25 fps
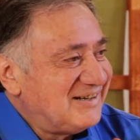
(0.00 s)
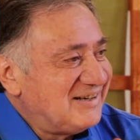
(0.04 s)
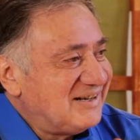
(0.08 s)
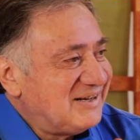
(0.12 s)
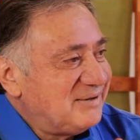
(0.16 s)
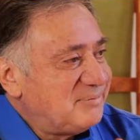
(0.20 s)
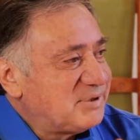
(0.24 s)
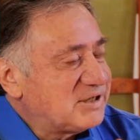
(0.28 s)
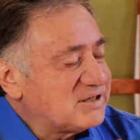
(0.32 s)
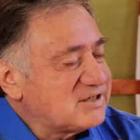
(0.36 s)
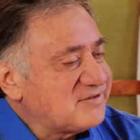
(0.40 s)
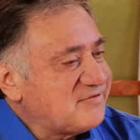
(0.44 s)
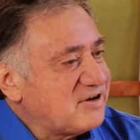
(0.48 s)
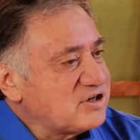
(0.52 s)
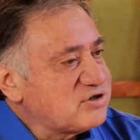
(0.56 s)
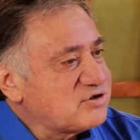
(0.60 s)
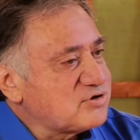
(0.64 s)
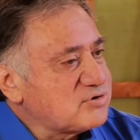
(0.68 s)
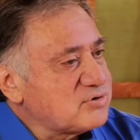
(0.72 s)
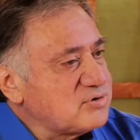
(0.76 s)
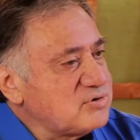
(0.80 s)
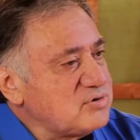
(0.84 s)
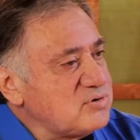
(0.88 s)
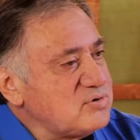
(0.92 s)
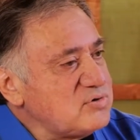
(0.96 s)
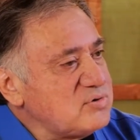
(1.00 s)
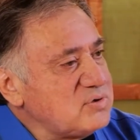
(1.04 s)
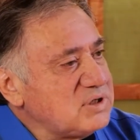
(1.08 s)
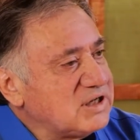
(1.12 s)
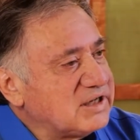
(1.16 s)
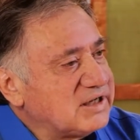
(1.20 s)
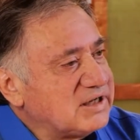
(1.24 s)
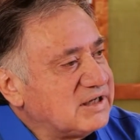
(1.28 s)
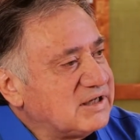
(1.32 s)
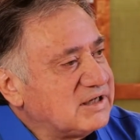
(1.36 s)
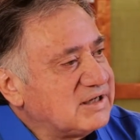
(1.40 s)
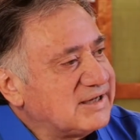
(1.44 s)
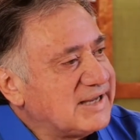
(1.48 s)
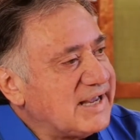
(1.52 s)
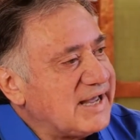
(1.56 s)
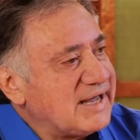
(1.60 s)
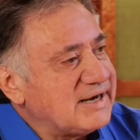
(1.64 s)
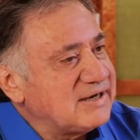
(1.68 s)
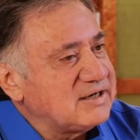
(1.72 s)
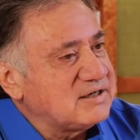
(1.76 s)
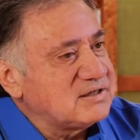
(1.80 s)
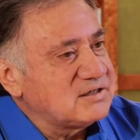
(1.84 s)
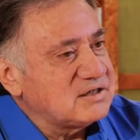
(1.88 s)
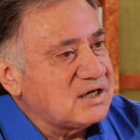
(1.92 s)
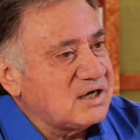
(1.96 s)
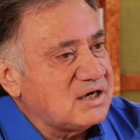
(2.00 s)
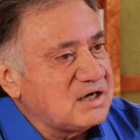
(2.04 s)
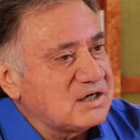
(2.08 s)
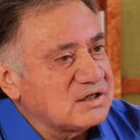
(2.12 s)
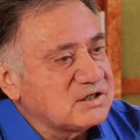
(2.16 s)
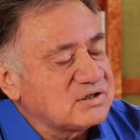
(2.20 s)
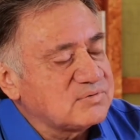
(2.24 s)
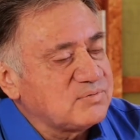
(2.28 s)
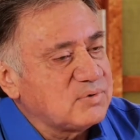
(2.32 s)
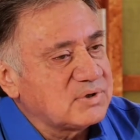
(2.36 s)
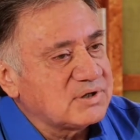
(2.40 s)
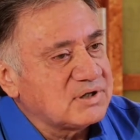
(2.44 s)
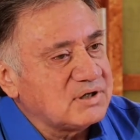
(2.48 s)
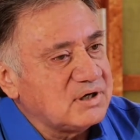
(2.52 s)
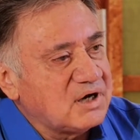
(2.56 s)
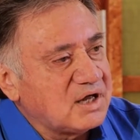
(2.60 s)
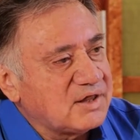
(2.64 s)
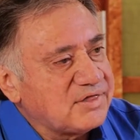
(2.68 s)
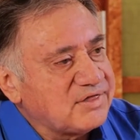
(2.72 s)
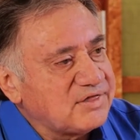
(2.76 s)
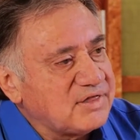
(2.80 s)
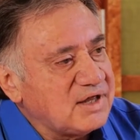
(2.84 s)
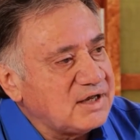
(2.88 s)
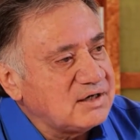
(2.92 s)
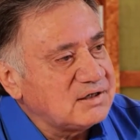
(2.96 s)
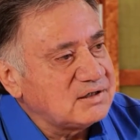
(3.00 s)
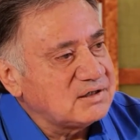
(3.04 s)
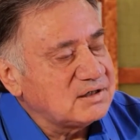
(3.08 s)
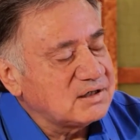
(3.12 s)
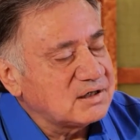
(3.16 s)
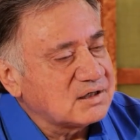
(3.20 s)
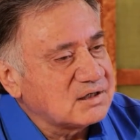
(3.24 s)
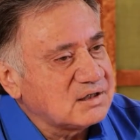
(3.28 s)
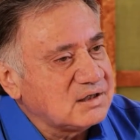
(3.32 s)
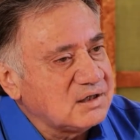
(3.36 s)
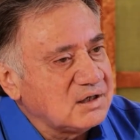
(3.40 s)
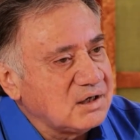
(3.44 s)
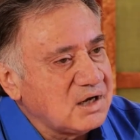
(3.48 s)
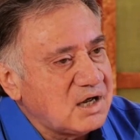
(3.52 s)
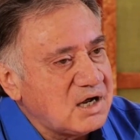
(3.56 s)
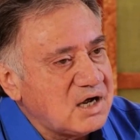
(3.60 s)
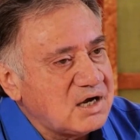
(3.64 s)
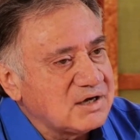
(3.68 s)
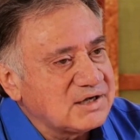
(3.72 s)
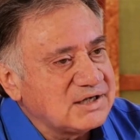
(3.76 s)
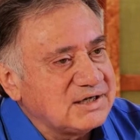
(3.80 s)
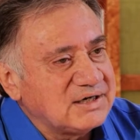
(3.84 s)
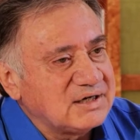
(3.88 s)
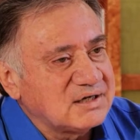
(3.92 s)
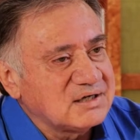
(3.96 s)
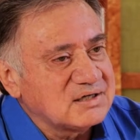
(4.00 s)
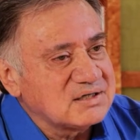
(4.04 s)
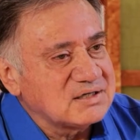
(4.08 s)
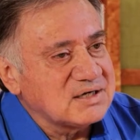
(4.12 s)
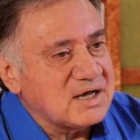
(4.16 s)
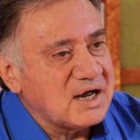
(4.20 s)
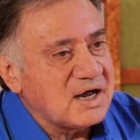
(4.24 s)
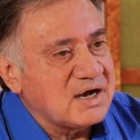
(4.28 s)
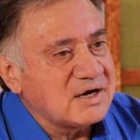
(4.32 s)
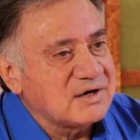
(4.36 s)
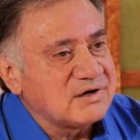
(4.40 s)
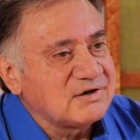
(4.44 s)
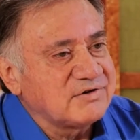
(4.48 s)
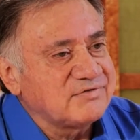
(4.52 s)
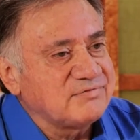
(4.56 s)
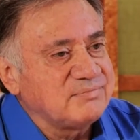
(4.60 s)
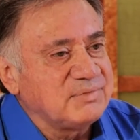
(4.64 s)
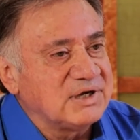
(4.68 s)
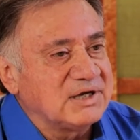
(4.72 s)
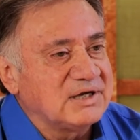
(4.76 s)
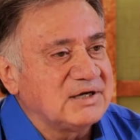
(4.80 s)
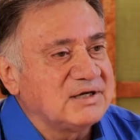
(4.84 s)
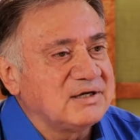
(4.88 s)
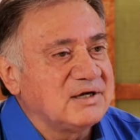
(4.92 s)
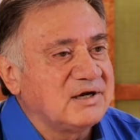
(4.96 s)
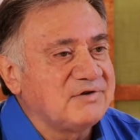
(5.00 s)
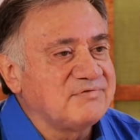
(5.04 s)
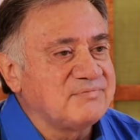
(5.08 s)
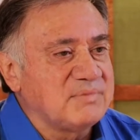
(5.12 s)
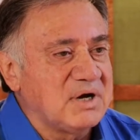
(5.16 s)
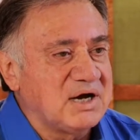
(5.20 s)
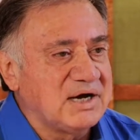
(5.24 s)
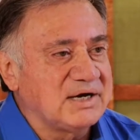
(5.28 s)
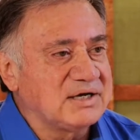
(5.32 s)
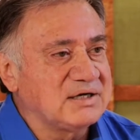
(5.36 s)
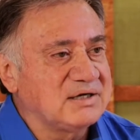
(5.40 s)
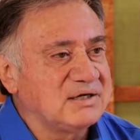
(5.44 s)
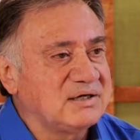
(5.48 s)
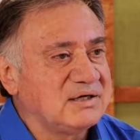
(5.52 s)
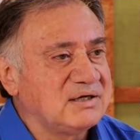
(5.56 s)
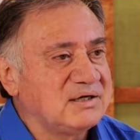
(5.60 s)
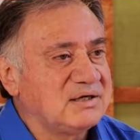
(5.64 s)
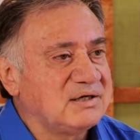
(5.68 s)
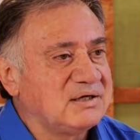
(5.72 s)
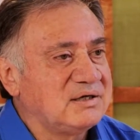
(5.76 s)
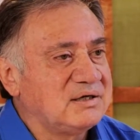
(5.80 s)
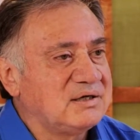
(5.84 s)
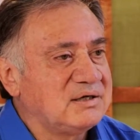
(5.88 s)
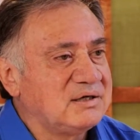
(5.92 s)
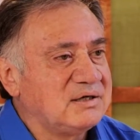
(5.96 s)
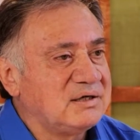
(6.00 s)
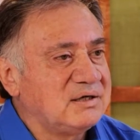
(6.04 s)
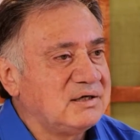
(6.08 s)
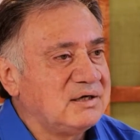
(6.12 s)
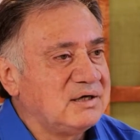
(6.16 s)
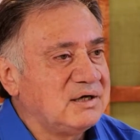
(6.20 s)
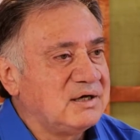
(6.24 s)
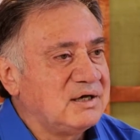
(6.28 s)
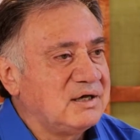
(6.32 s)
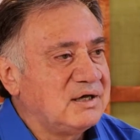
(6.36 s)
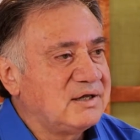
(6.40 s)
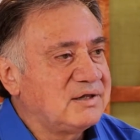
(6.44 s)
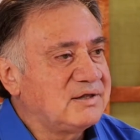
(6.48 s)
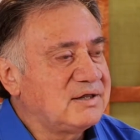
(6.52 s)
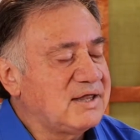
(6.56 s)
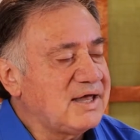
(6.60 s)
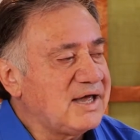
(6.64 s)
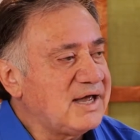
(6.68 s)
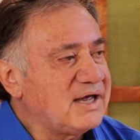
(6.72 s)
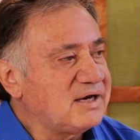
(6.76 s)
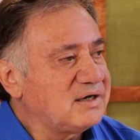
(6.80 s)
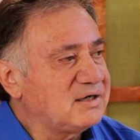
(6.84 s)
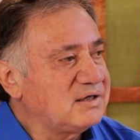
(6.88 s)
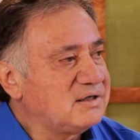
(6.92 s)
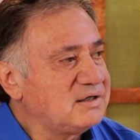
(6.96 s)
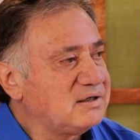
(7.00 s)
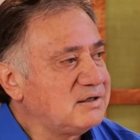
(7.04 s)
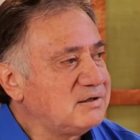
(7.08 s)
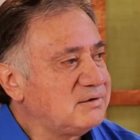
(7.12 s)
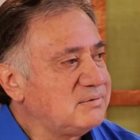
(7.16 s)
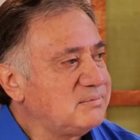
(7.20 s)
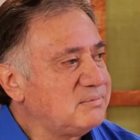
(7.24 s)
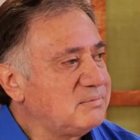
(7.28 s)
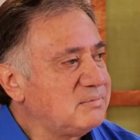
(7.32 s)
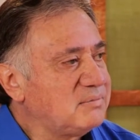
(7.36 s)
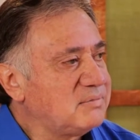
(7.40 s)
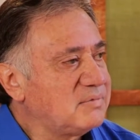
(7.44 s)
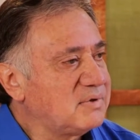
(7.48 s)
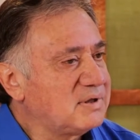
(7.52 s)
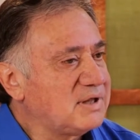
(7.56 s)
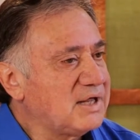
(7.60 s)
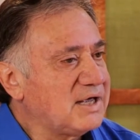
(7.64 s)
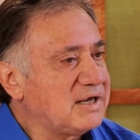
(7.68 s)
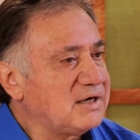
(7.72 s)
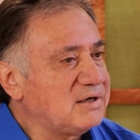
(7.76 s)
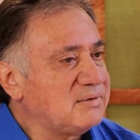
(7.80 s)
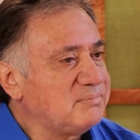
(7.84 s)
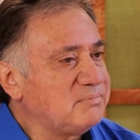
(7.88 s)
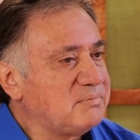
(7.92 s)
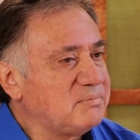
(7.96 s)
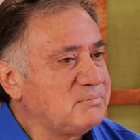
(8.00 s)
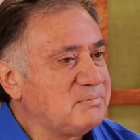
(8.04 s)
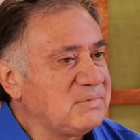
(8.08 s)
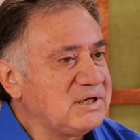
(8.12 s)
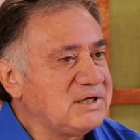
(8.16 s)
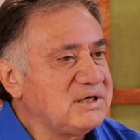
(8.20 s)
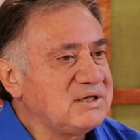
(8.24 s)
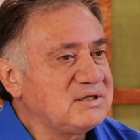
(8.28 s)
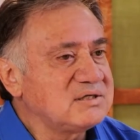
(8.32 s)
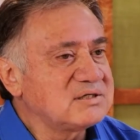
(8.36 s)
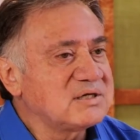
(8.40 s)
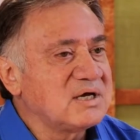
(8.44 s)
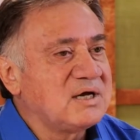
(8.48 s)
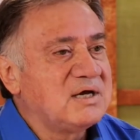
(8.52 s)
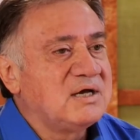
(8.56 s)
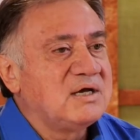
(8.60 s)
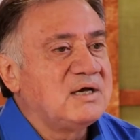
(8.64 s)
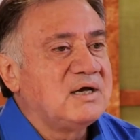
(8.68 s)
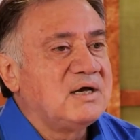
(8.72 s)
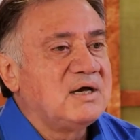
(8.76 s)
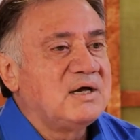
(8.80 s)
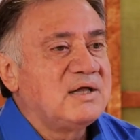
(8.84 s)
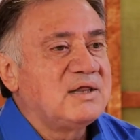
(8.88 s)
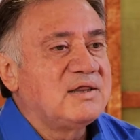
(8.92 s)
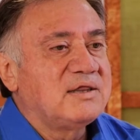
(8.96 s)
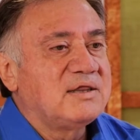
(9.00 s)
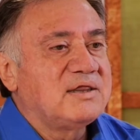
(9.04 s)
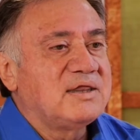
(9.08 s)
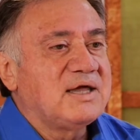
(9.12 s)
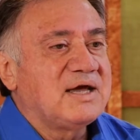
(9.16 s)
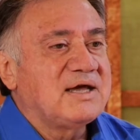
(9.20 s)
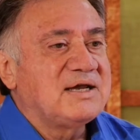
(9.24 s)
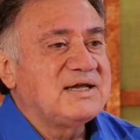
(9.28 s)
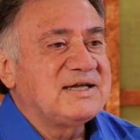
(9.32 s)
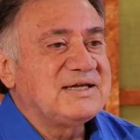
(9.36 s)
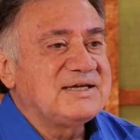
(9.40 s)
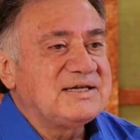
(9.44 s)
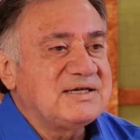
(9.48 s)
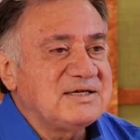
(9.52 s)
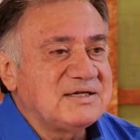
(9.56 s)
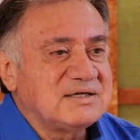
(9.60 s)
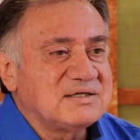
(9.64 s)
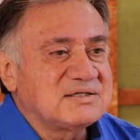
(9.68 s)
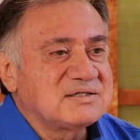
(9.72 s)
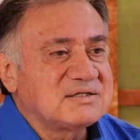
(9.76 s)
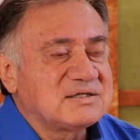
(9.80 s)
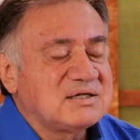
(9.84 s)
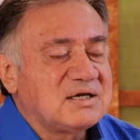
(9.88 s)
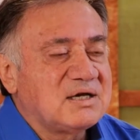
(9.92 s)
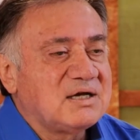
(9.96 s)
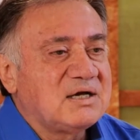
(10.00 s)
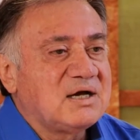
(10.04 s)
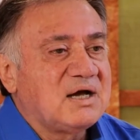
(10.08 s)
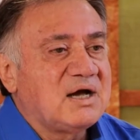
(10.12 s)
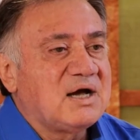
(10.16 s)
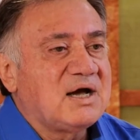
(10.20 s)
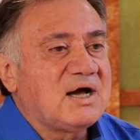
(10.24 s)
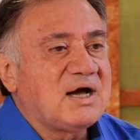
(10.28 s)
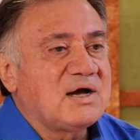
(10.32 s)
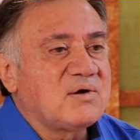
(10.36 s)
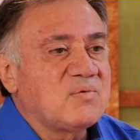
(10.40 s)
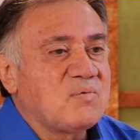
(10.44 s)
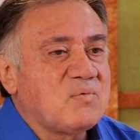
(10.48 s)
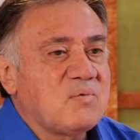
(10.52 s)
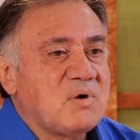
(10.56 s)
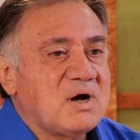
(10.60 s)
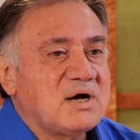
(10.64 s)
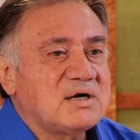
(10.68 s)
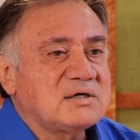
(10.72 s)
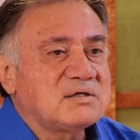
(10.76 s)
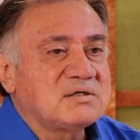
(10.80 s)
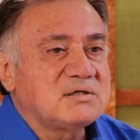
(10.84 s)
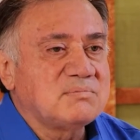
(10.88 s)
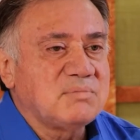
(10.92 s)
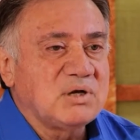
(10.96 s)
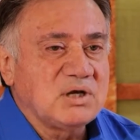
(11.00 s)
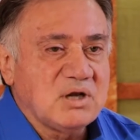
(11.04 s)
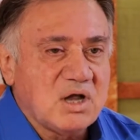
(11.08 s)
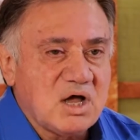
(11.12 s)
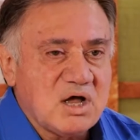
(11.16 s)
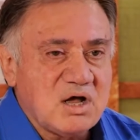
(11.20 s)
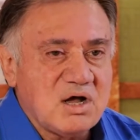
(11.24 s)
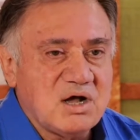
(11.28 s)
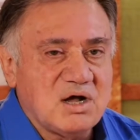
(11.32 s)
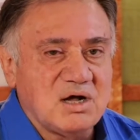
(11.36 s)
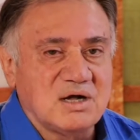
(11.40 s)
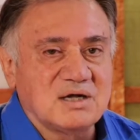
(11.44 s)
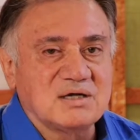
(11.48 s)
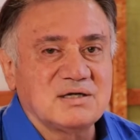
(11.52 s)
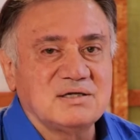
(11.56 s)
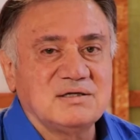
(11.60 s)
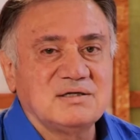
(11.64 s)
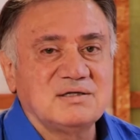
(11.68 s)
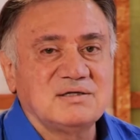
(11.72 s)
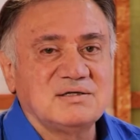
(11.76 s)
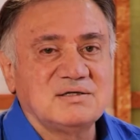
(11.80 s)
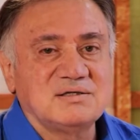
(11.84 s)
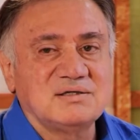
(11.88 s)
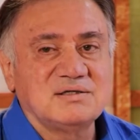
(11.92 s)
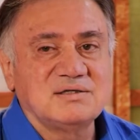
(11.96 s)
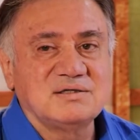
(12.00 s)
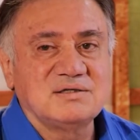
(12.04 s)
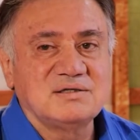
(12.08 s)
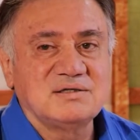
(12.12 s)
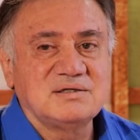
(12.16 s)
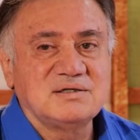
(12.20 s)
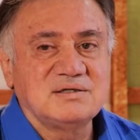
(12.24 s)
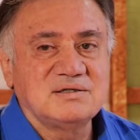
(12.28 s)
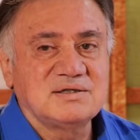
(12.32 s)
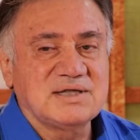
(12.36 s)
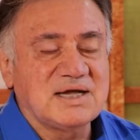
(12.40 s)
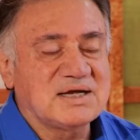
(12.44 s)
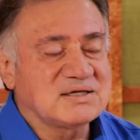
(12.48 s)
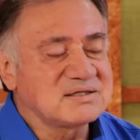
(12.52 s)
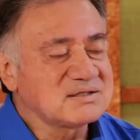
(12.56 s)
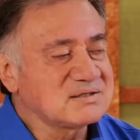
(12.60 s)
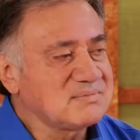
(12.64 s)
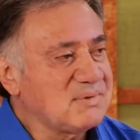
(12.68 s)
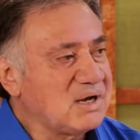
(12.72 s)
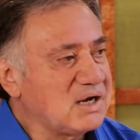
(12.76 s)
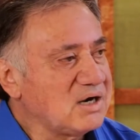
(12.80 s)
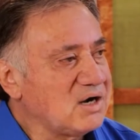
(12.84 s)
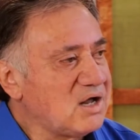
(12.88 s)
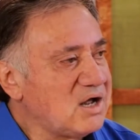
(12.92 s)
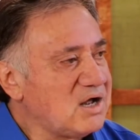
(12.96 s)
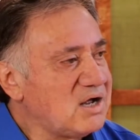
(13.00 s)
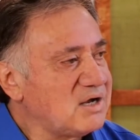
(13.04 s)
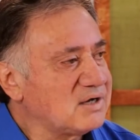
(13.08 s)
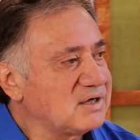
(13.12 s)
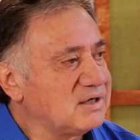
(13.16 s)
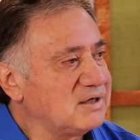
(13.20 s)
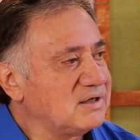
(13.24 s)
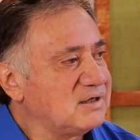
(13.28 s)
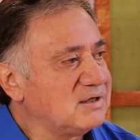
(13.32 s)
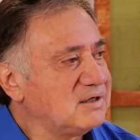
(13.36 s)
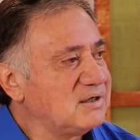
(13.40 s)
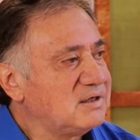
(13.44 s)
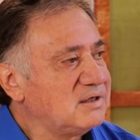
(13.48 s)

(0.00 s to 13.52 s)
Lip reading: Because if I truly get in touch with an authentic longing and desire of mine, that means I want to belong. That's my longing.